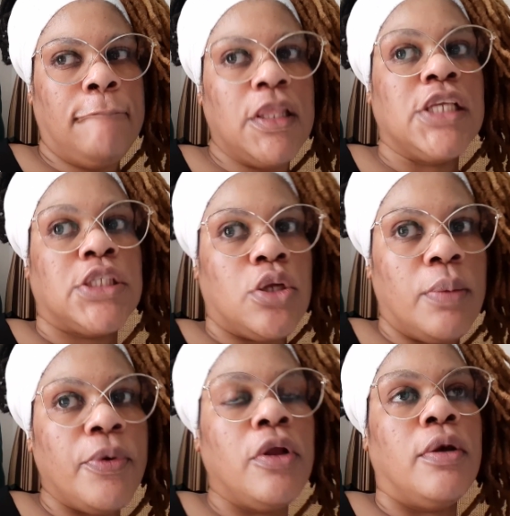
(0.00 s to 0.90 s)
They
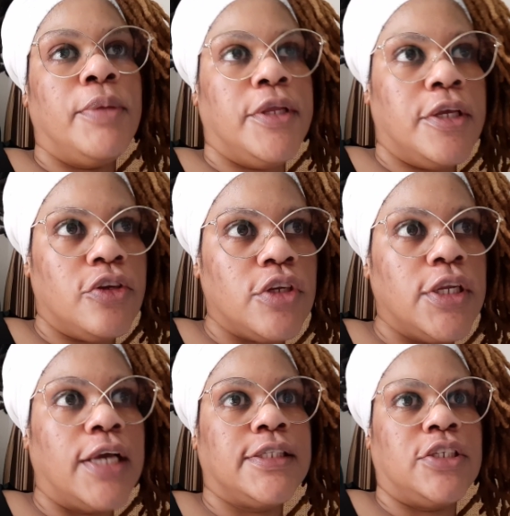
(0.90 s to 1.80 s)
stop all her medication.
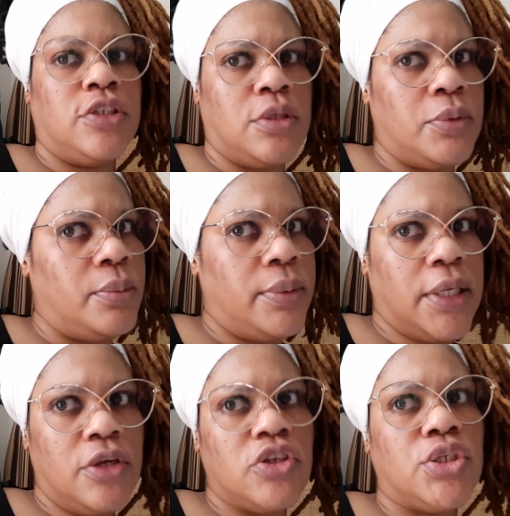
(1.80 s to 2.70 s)
They asked that she stop all her
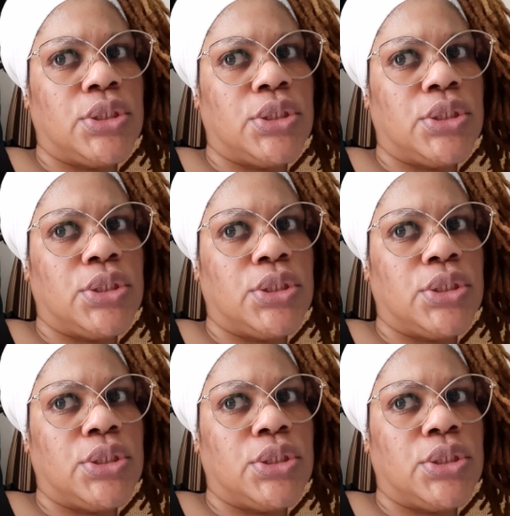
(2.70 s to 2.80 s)
medication.